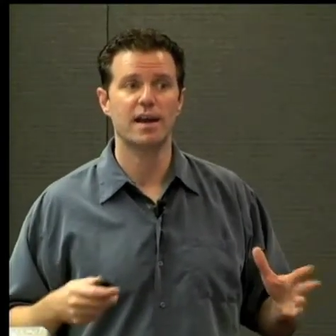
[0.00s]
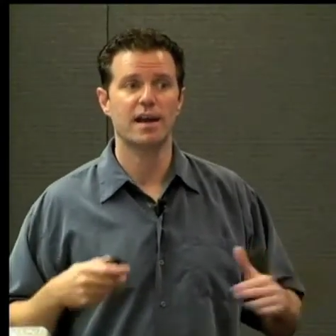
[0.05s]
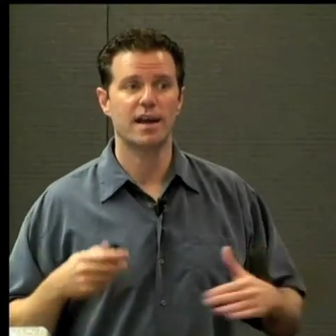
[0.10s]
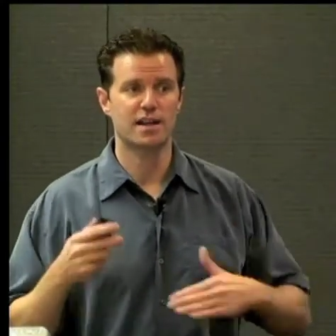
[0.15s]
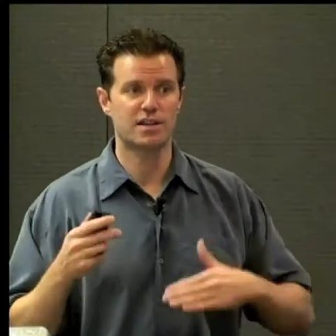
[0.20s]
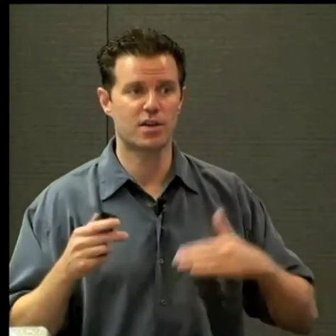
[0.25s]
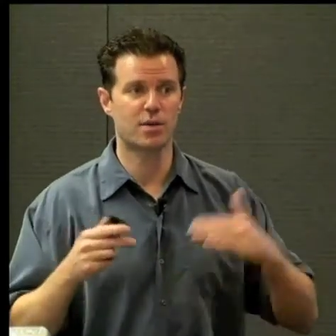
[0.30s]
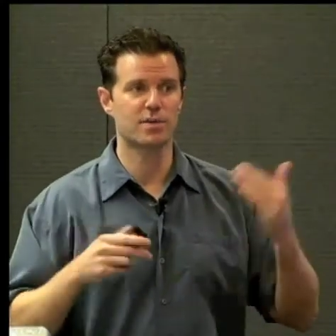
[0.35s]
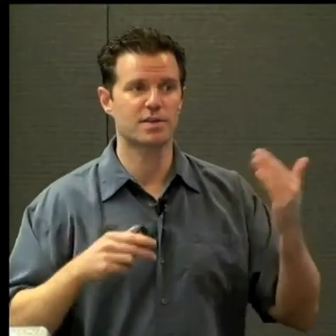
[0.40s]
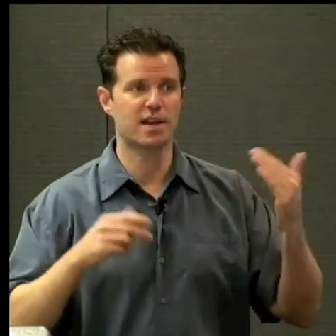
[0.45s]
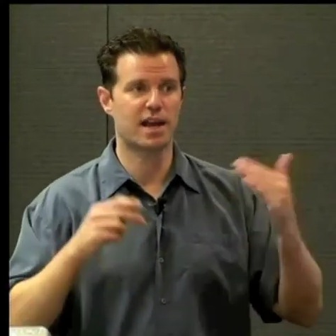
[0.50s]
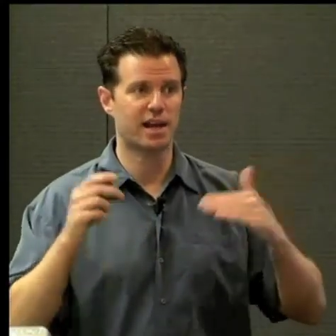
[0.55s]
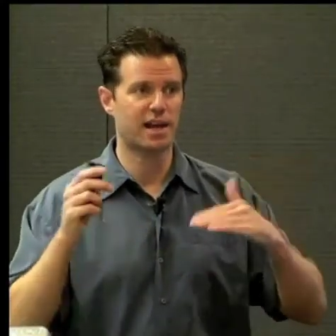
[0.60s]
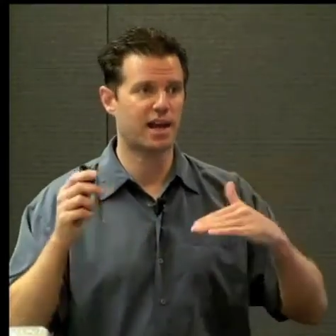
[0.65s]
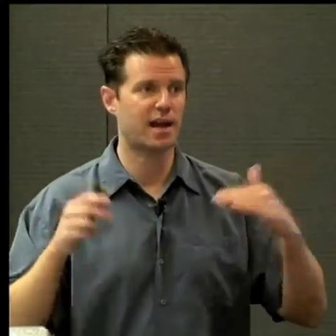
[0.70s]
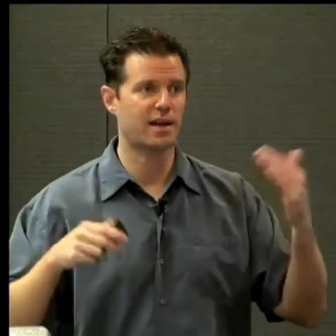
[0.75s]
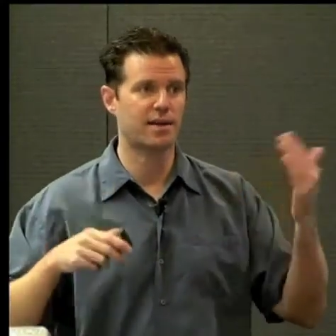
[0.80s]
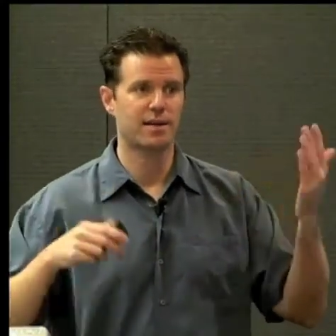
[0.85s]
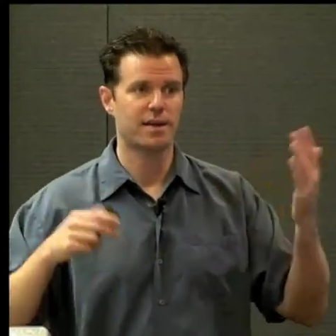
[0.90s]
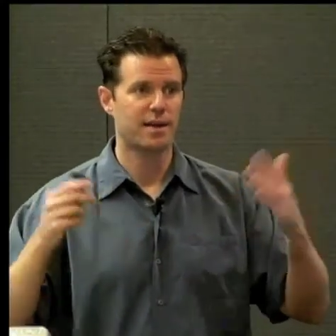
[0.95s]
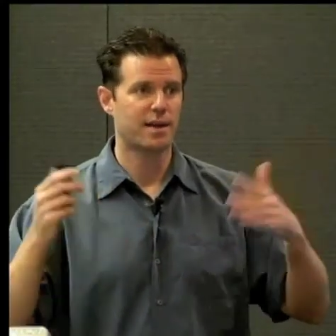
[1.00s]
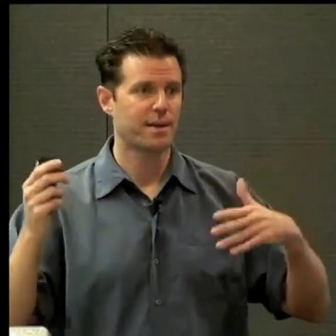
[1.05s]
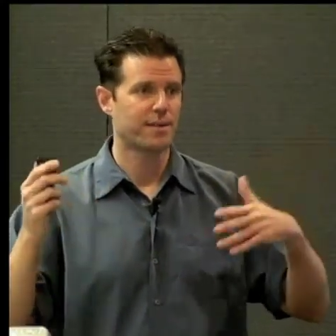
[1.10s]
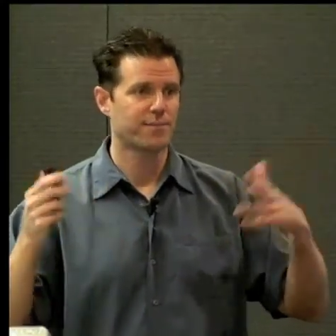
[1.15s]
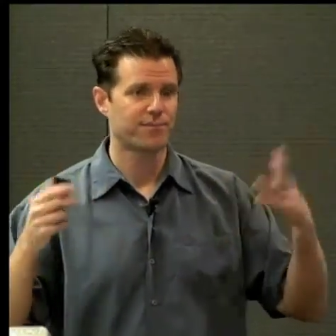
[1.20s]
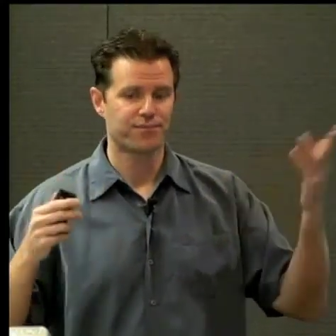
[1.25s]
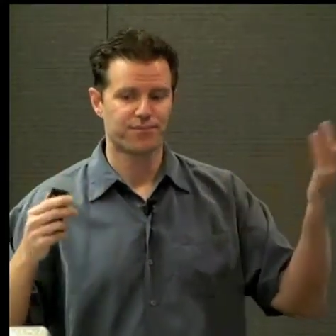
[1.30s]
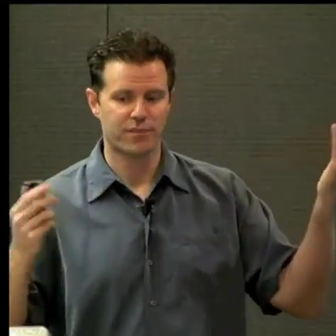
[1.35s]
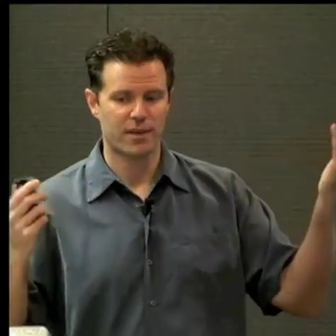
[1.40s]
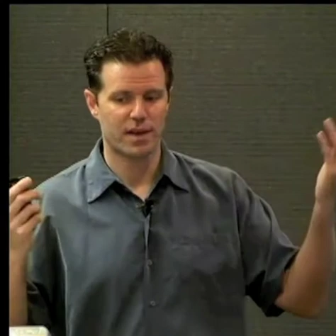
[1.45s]
It's almost like a,
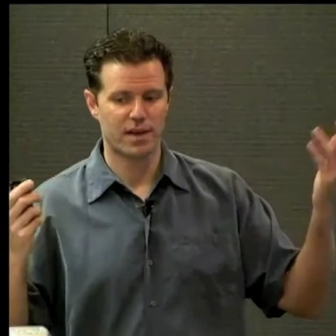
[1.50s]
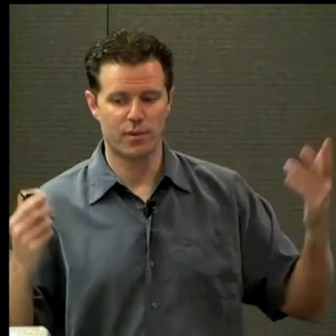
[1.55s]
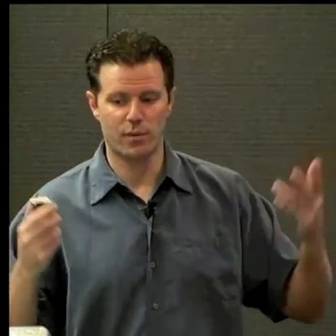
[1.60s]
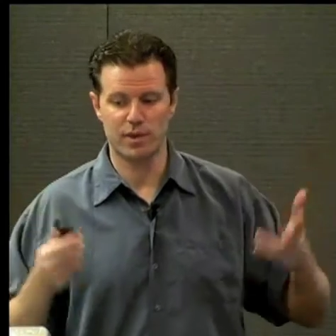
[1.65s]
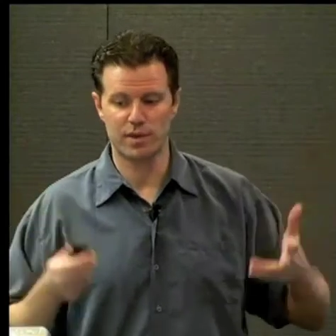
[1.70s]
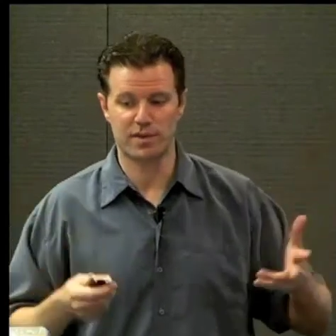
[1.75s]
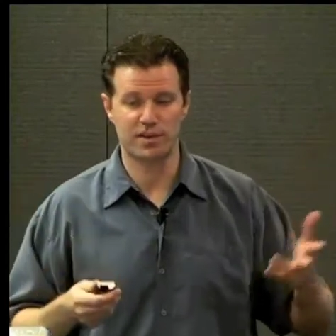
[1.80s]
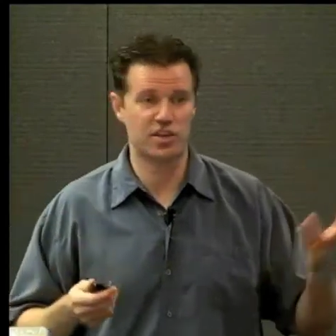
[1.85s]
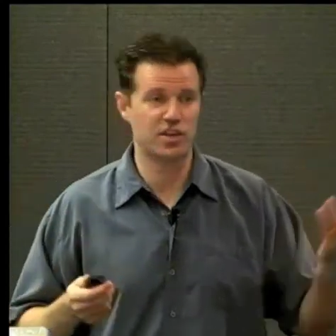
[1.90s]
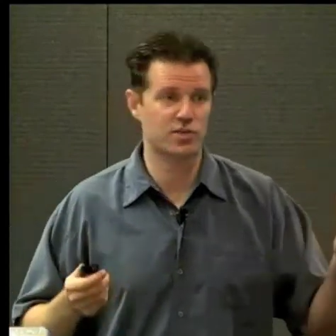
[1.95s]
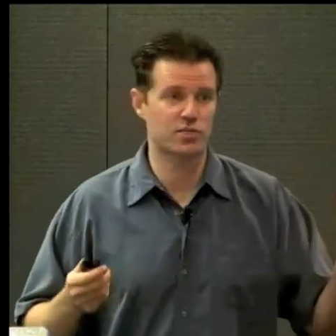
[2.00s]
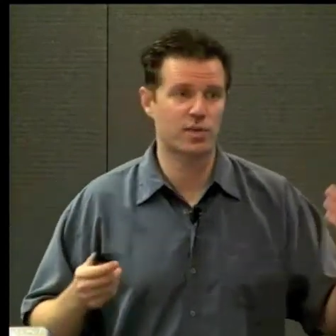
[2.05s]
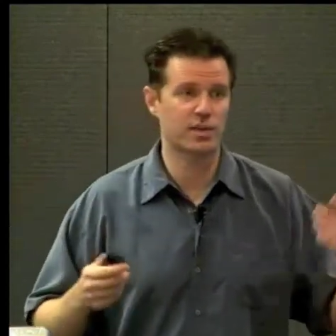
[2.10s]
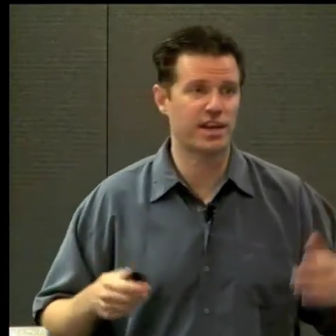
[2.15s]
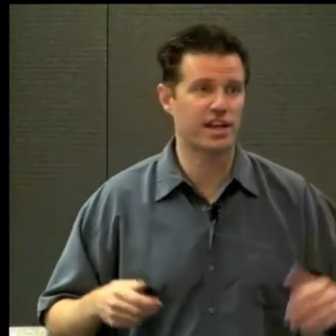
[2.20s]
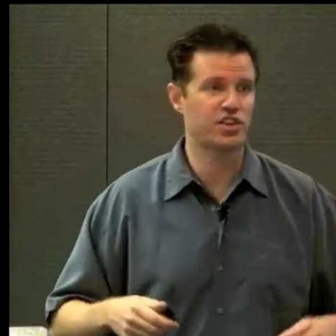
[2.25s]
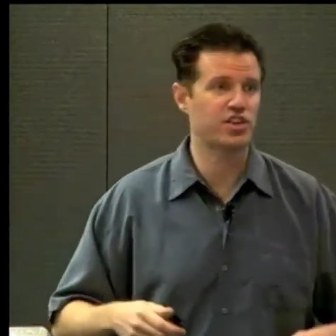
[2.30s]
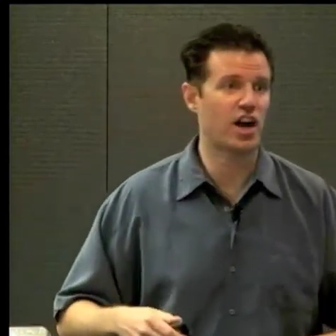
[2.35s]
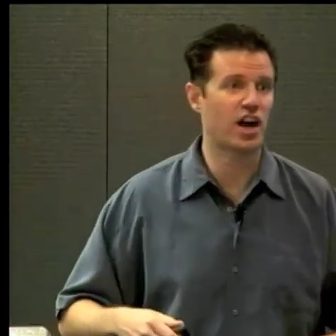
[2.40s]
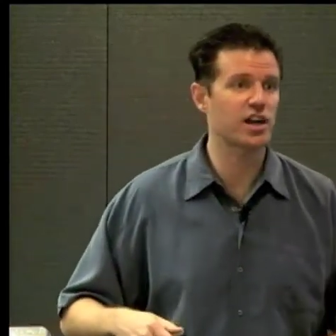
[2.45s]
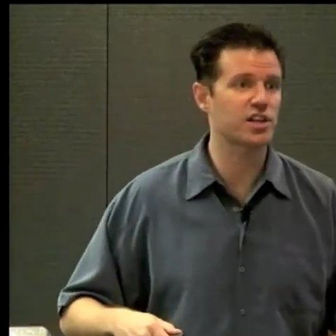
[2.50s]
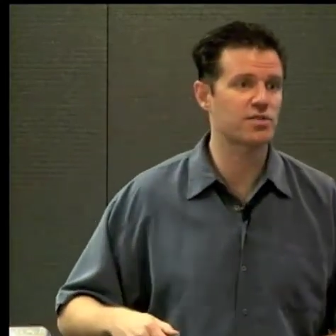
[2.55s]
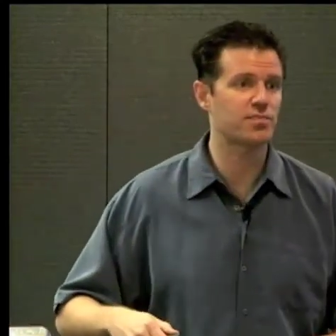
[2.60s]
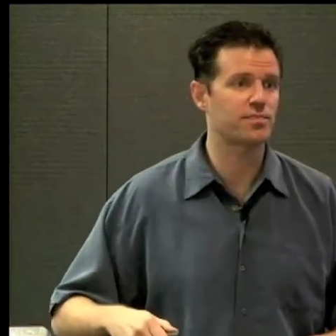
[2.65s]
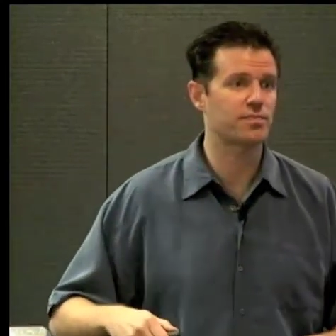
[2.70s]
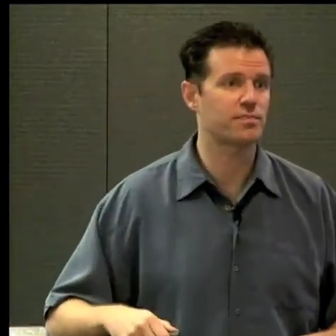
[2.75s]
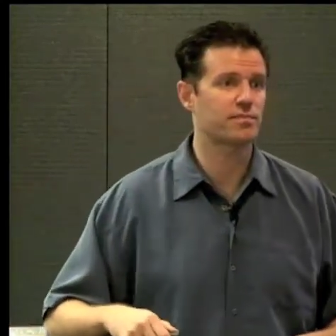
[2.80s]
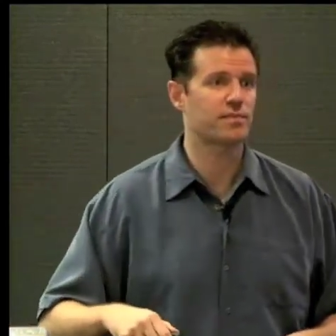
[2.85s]
it, just what they charge,